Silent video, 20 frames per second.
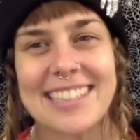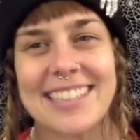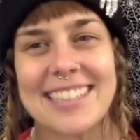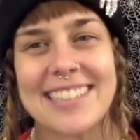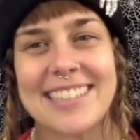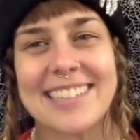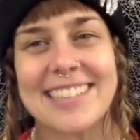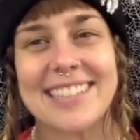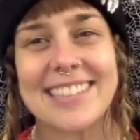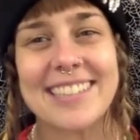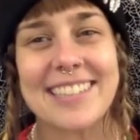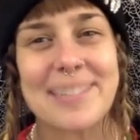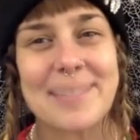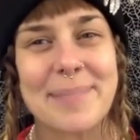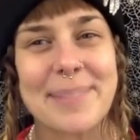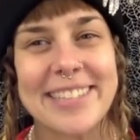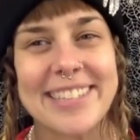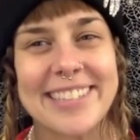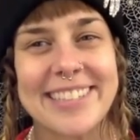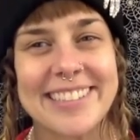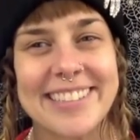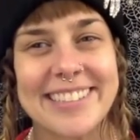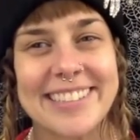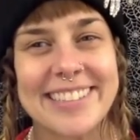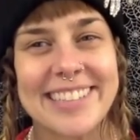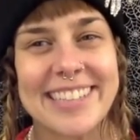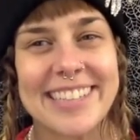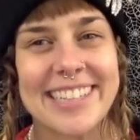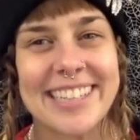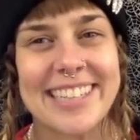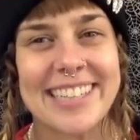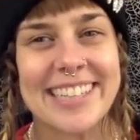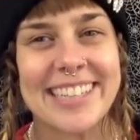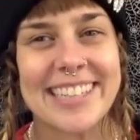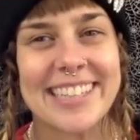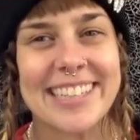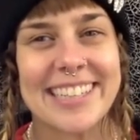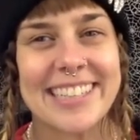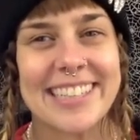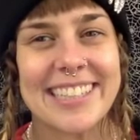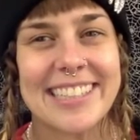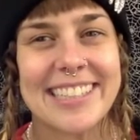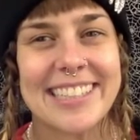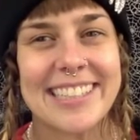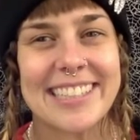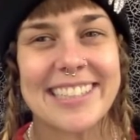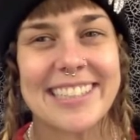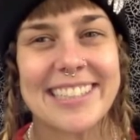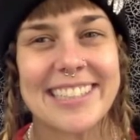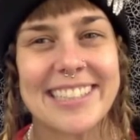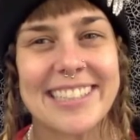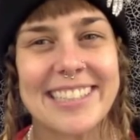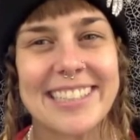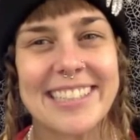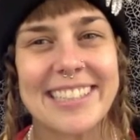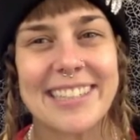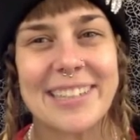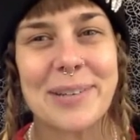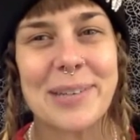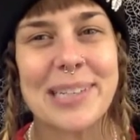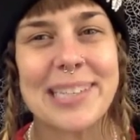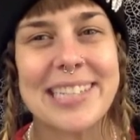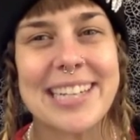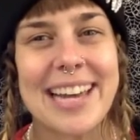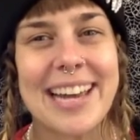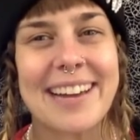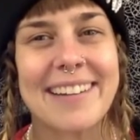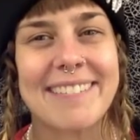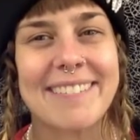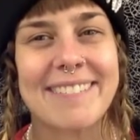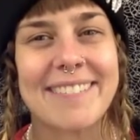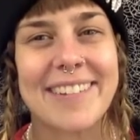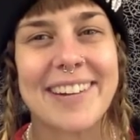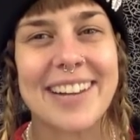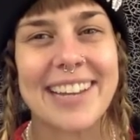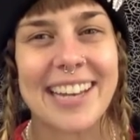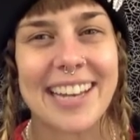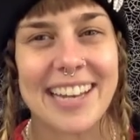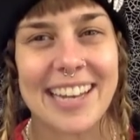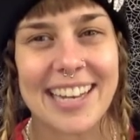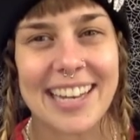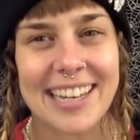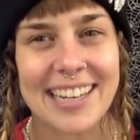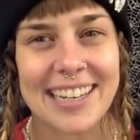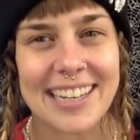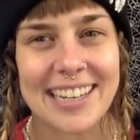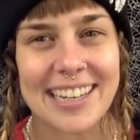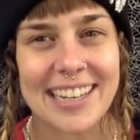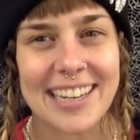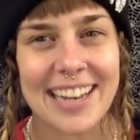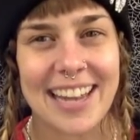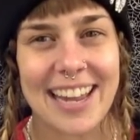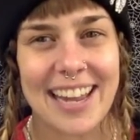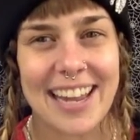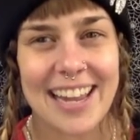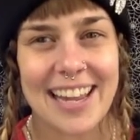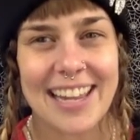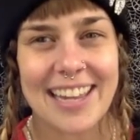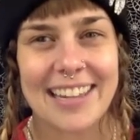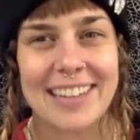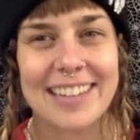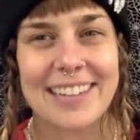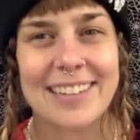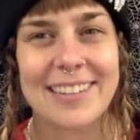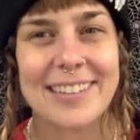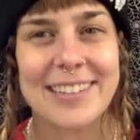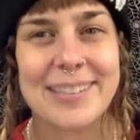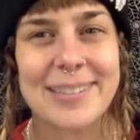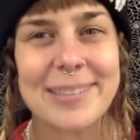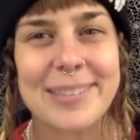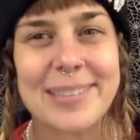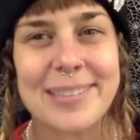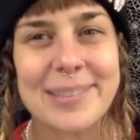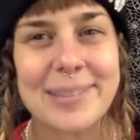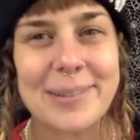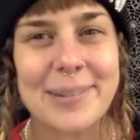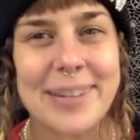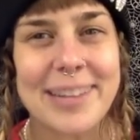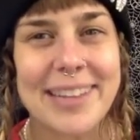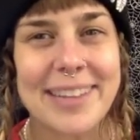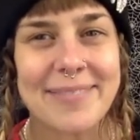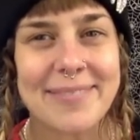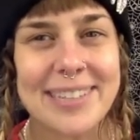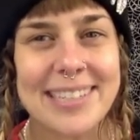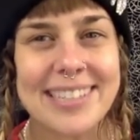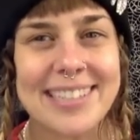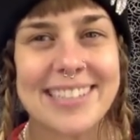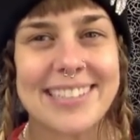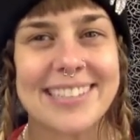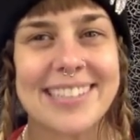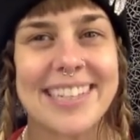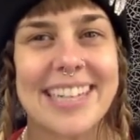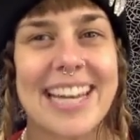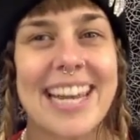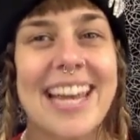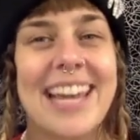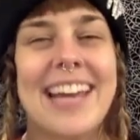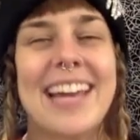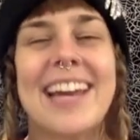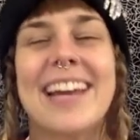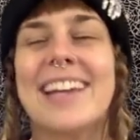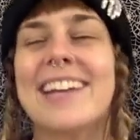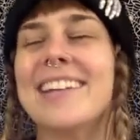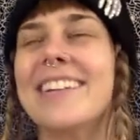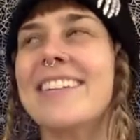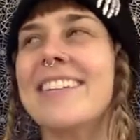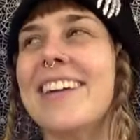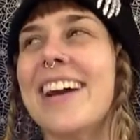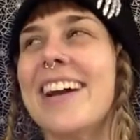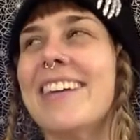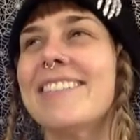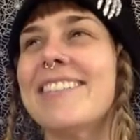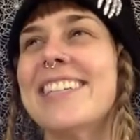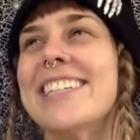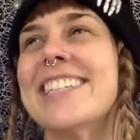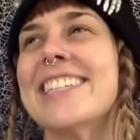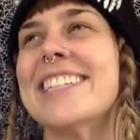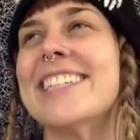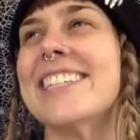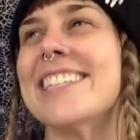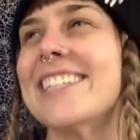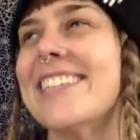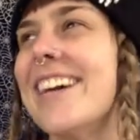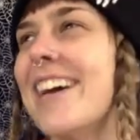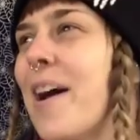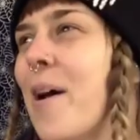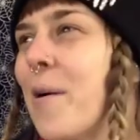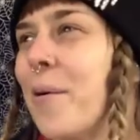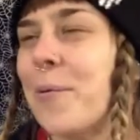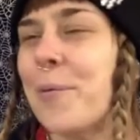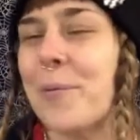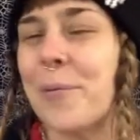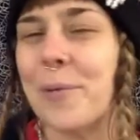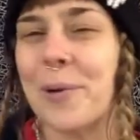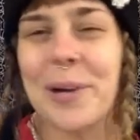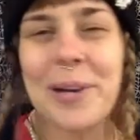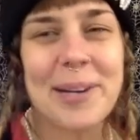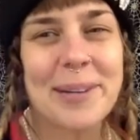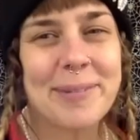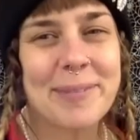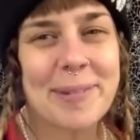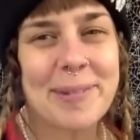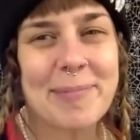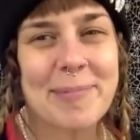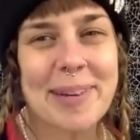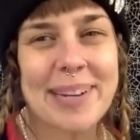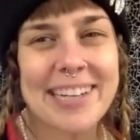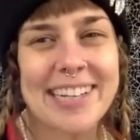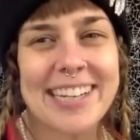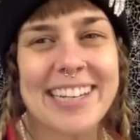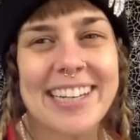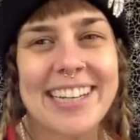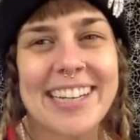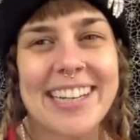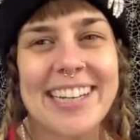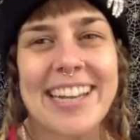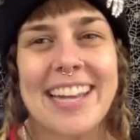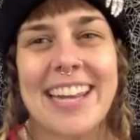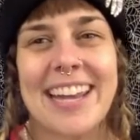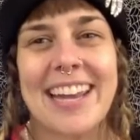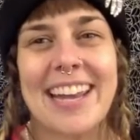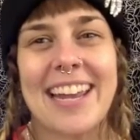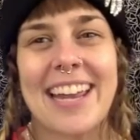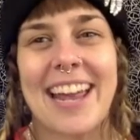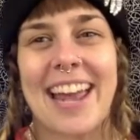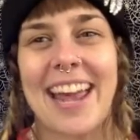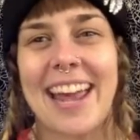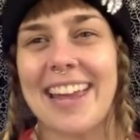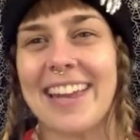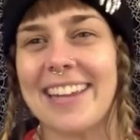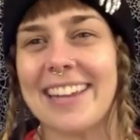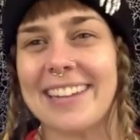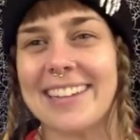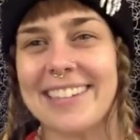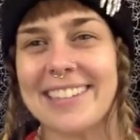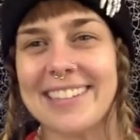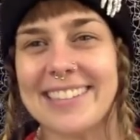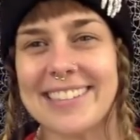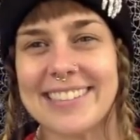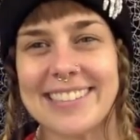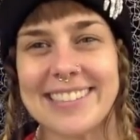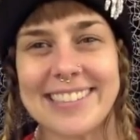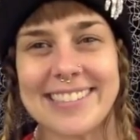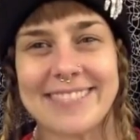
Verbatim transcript: it's just a mystery. You get to have fun. You get to enjoy the mystery. You don't have to just work for money and